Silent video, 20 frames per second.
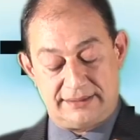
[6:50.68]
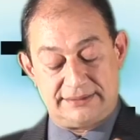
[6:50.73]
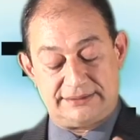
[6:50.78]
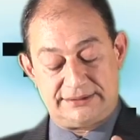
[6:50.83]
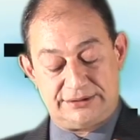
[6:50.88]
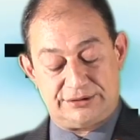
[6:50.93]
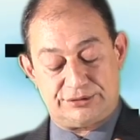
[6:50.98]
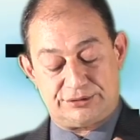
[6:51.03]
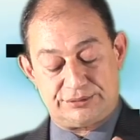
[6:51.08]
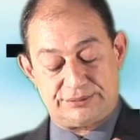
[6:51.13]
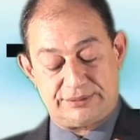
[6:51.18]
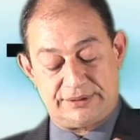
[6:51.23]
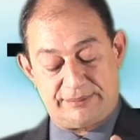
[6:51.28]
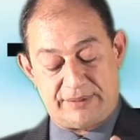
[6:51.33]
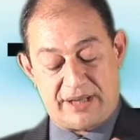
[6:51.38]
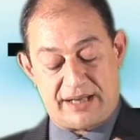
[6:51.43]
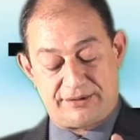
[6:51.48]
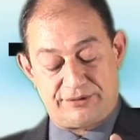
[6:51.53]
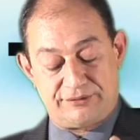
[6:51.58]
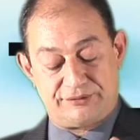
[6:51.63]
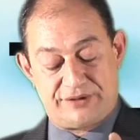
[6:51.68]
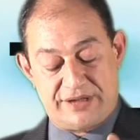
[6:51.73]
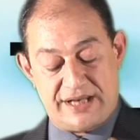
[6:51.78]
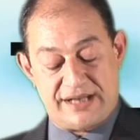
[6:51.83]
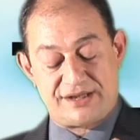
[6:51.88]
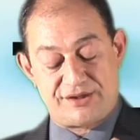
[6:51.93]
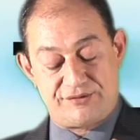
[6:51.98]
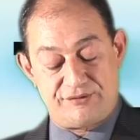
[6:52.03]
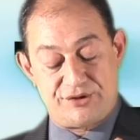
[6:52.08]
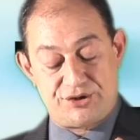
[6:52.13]
you know, amount of
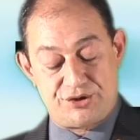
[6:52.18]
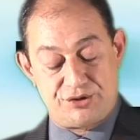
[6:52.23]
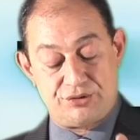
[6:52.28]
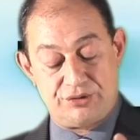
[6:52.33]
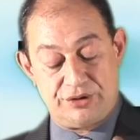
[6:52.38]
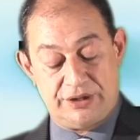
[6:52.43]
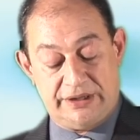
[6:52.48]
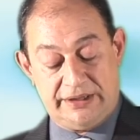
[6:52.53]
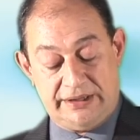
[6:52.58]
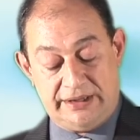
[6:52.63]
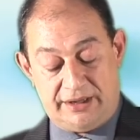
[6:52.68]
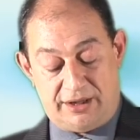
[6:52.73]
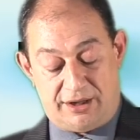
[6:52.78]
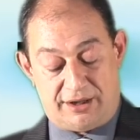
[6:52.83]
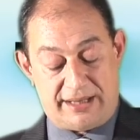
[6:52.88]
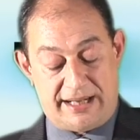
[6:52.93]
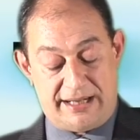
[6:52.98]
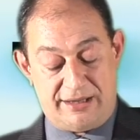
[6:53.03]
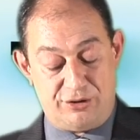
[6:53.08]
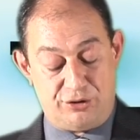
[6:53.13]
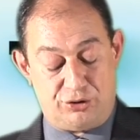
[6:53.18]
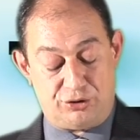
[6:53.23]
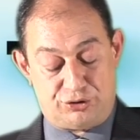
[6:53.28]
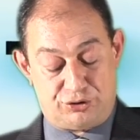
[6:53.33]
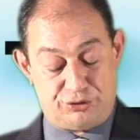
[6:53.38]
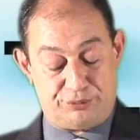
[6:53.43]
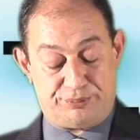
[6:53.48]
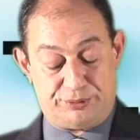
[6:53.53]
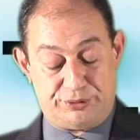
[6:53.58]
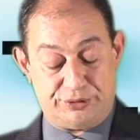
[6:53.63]
text which you are allowed
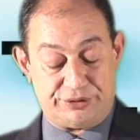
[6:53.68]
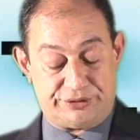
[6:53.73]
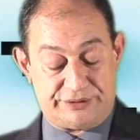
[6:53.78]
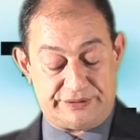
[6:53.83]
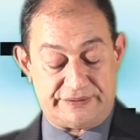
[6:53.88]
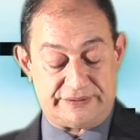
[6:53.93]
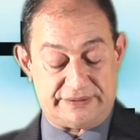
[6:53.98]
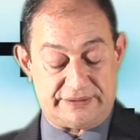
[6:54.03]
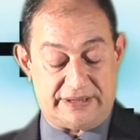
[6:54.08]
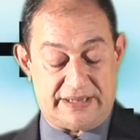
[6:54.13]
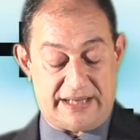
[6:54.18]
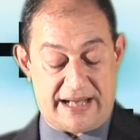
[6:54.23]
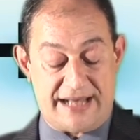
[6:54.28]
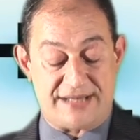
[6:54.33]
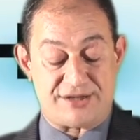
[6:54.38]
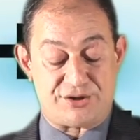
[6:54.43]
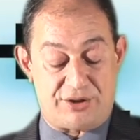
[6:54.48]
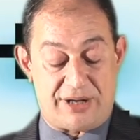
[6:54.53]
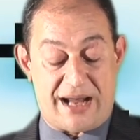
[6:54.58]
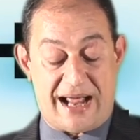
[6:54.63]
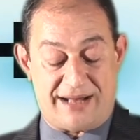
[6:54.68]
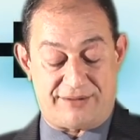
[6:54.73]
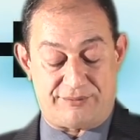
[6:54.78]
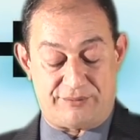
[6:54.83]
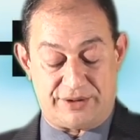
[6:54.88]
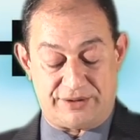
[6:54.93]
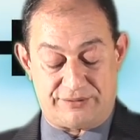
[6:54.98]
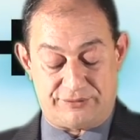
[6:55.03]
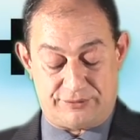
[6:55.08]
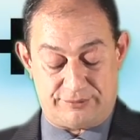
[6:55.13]
to put as your
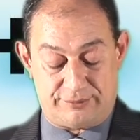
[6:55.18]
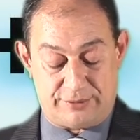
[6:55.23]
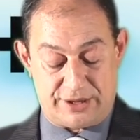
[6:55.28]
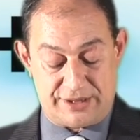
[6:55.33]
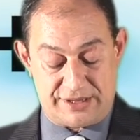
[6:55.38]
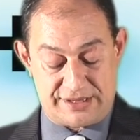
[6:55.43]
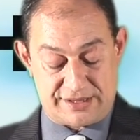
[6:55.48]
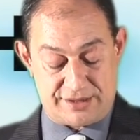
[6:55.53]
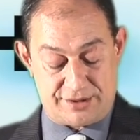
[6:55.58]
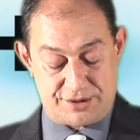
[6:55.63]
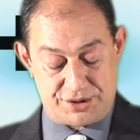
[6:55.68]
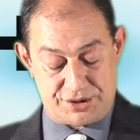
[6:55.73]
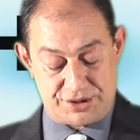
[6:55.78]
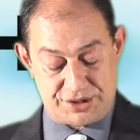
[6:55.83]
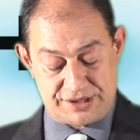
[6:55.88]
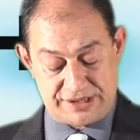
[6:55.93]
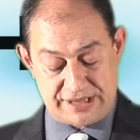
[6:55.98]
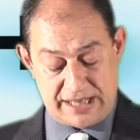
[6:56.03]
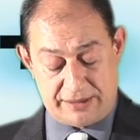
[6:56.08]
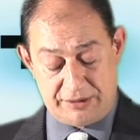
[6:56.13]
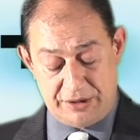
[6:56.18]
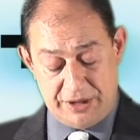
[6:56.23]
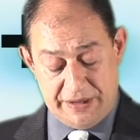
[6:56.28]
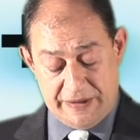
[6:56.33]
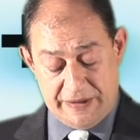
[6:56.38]
advert for by the search engine. Now,